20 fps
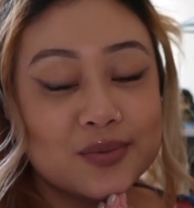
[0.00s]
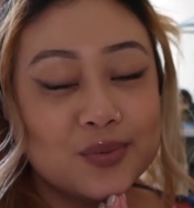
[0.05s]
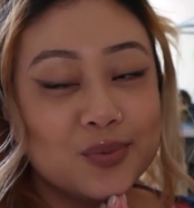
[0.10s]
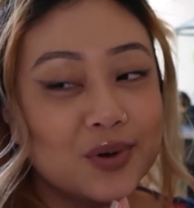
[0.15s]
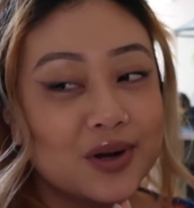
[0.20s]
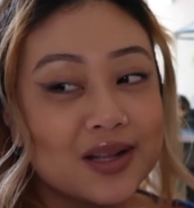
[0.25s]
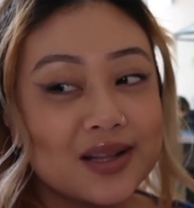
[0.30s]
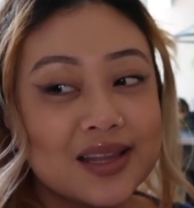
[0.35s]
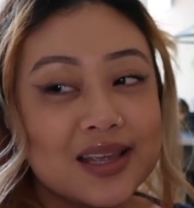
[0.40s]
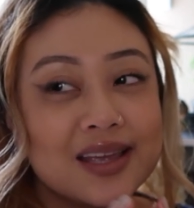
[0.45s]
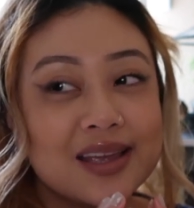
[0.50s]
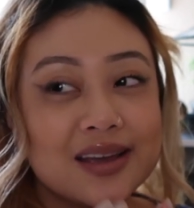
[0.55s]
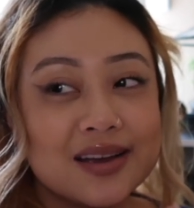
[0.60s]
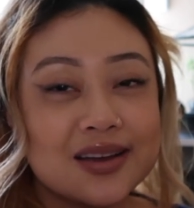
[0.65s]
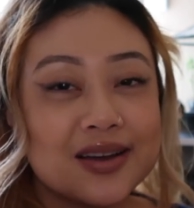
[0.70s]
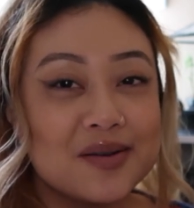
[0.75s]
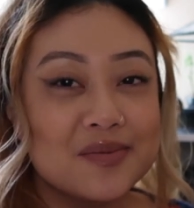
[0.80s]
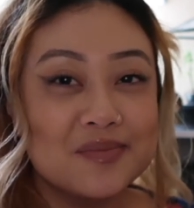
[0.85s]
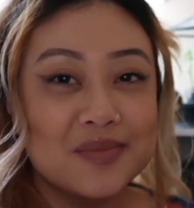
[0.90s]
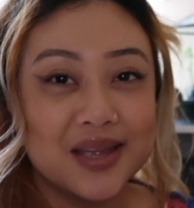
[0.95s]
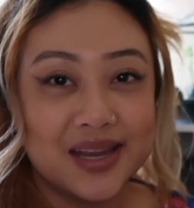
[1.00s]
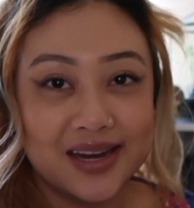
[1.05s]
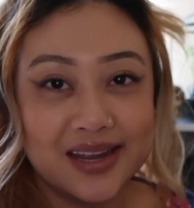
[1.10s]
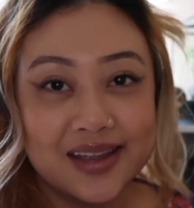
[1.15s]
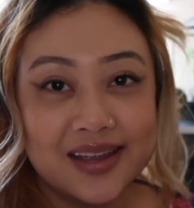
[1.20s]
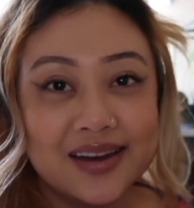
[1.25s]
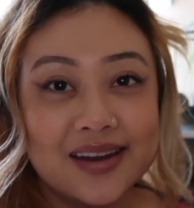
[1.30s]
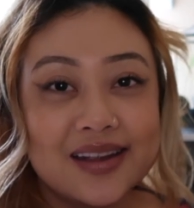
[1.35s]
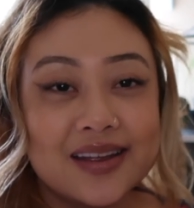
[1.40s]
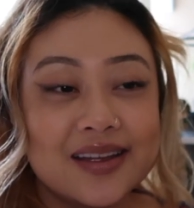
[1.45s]
really
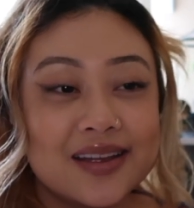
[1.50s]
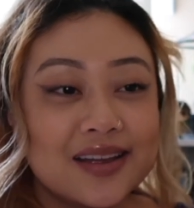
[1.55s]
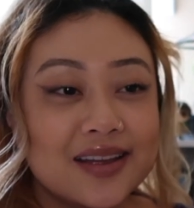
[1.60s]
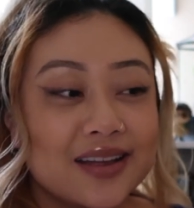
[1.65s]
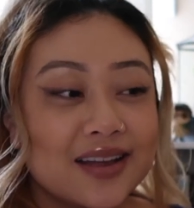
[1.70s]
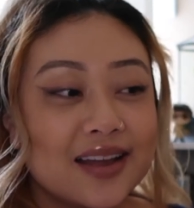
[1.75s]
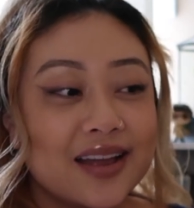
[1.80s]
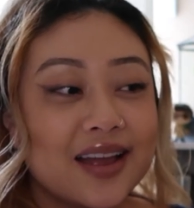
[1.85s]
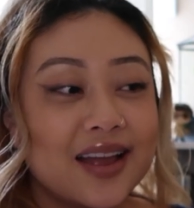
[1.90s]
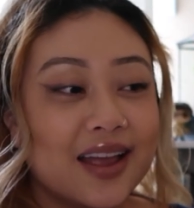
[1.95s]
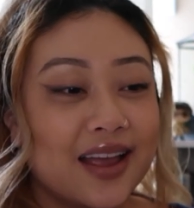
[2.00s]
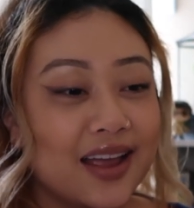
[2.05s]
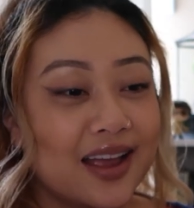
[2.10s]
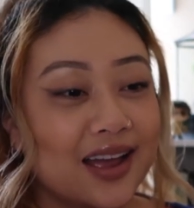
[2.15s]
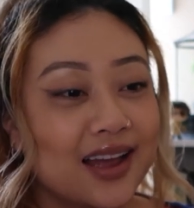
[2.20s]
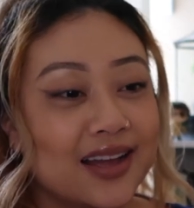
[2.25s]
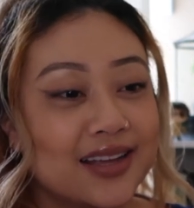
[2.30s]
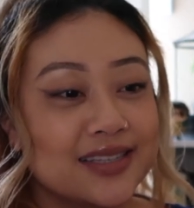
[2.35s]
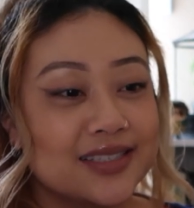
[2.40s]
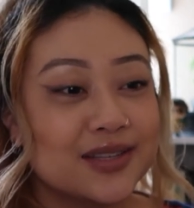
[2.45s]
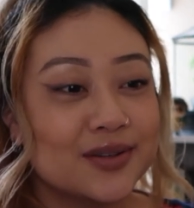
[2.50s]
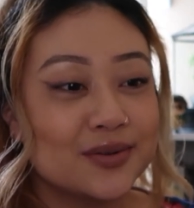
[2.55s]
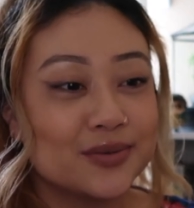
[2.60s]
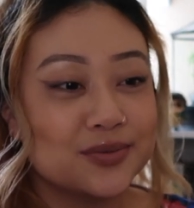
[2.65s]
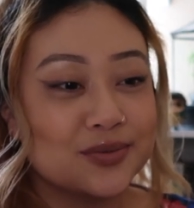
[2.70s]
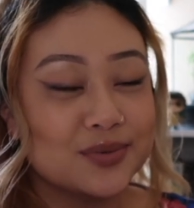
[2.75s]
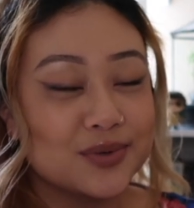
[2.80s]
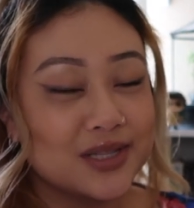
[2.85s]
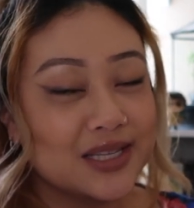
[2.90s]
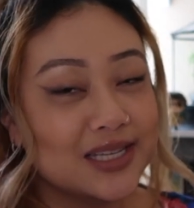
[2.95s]
committed and
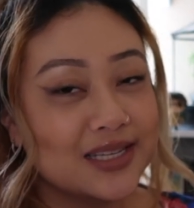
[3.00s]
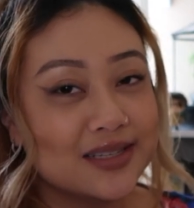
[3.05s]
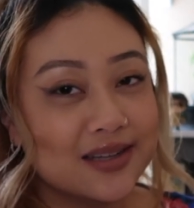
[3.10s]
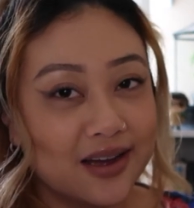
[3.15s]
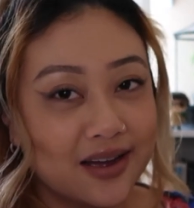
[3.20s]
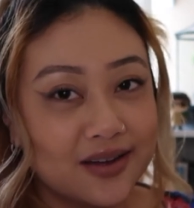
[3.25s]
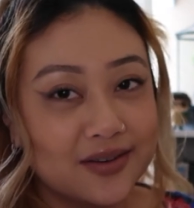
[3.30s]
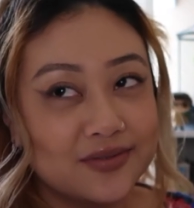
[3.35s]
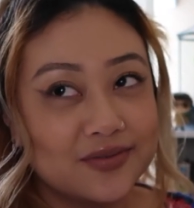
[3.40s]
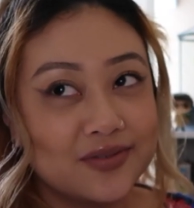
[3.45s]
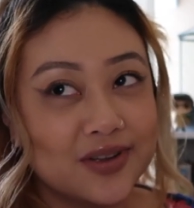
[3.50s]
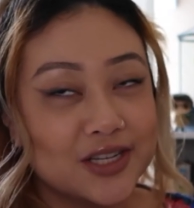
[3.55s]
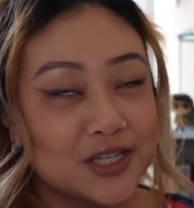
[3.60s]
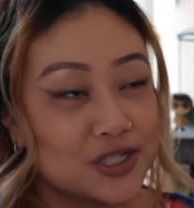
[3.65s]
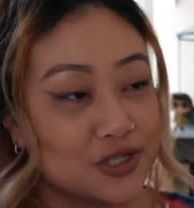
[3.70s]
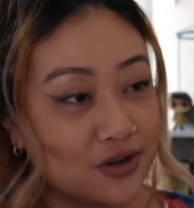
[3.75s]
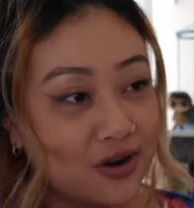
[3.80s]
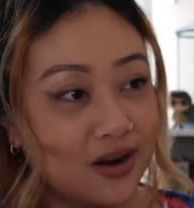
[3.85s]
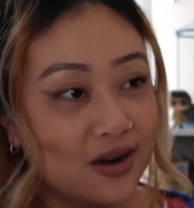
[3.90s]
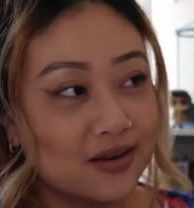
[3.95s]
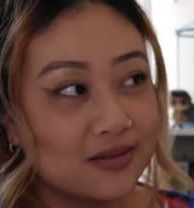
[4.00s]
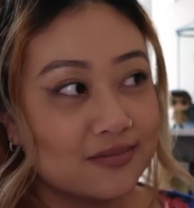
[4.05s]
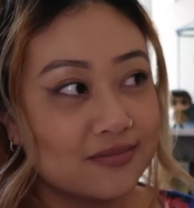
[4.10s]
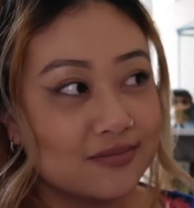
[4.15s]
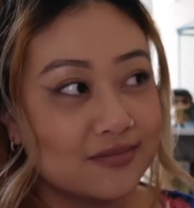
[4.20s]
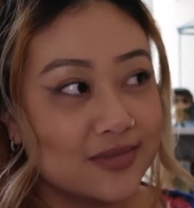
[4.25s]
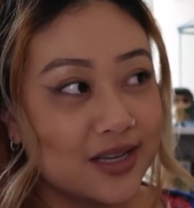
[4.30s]
really tough and strong.